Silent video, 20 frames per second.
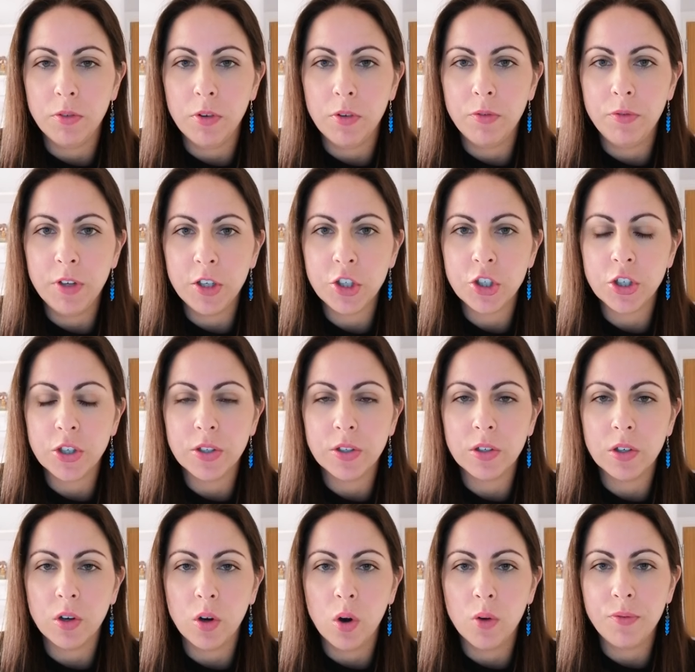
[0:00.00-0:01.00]

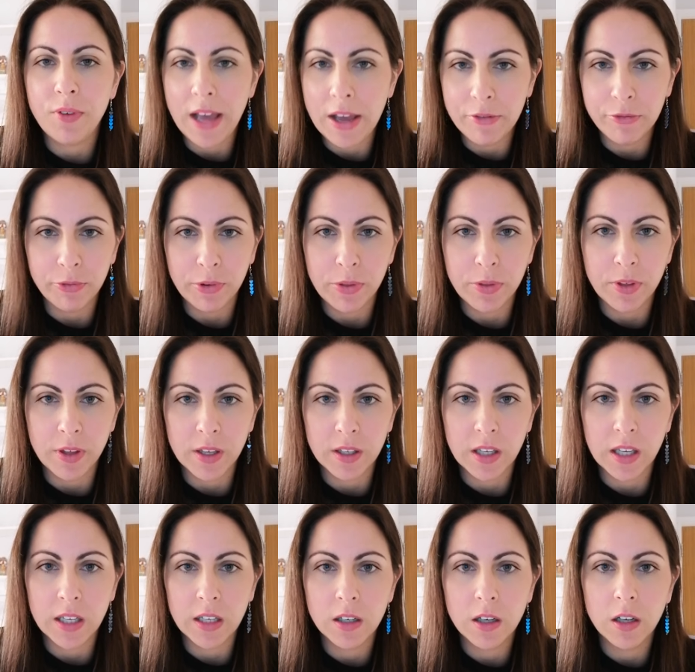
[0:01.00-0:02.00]
vision of
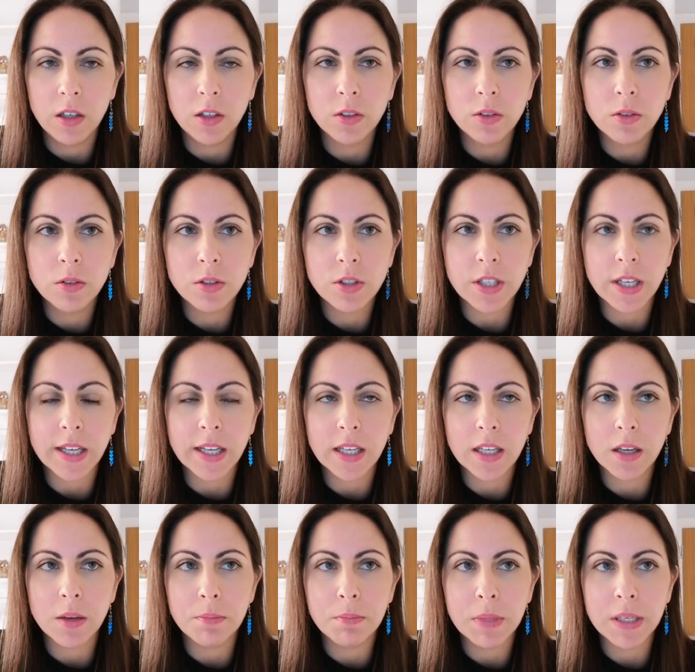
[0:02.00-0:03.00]
everything,
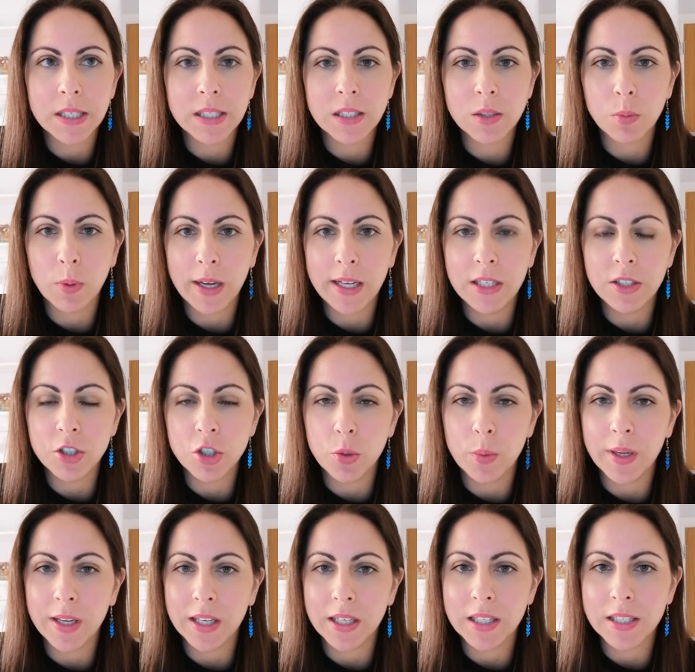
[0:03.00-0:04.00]
including Miss Swain
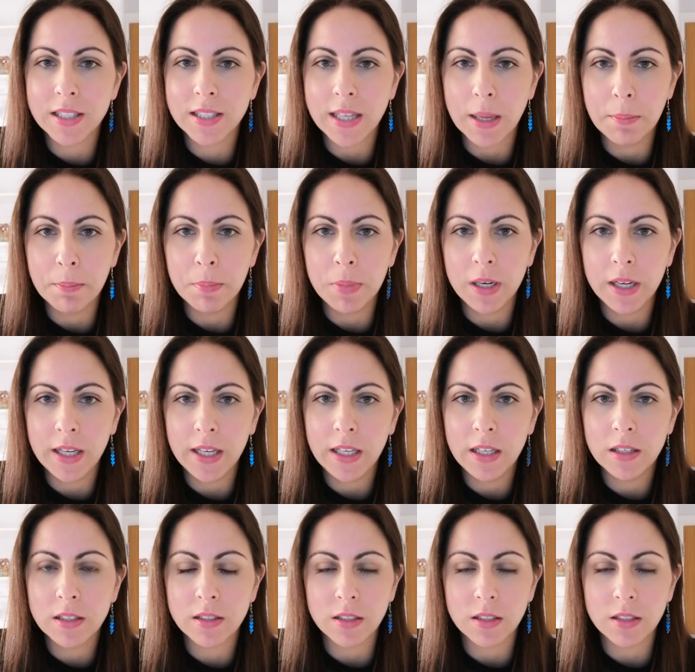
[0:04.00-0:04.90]
doing an assembly.